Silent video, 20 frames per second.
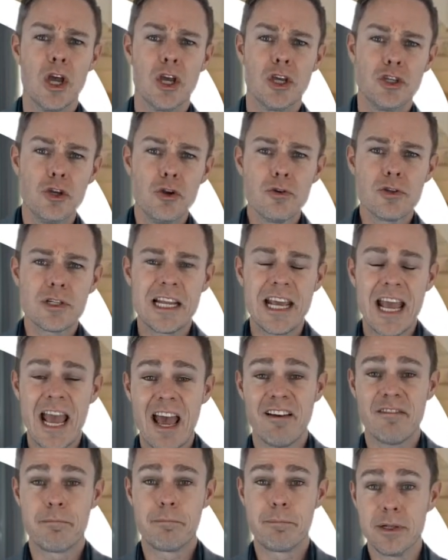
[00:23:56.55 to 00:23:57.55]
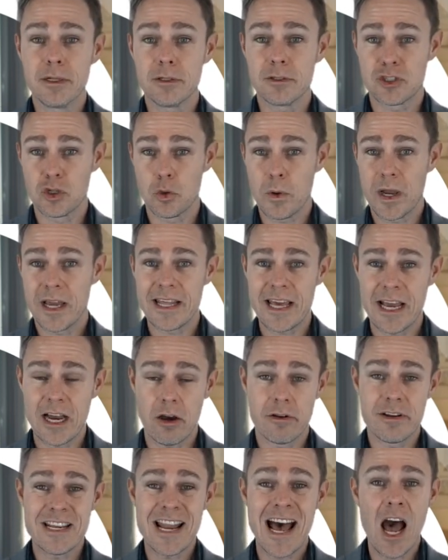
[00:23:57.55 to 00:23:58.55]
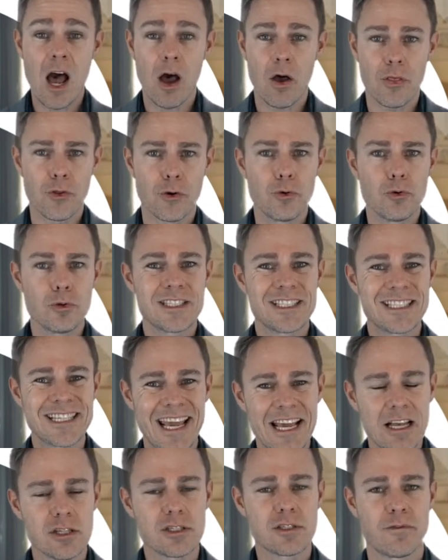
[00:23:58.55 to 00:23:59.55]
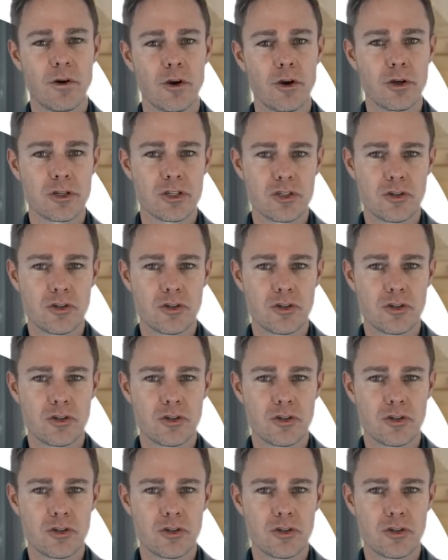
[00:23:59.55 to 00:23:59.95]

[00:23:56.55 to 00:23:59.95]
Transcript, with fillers: usually have built to where they are now through sales focused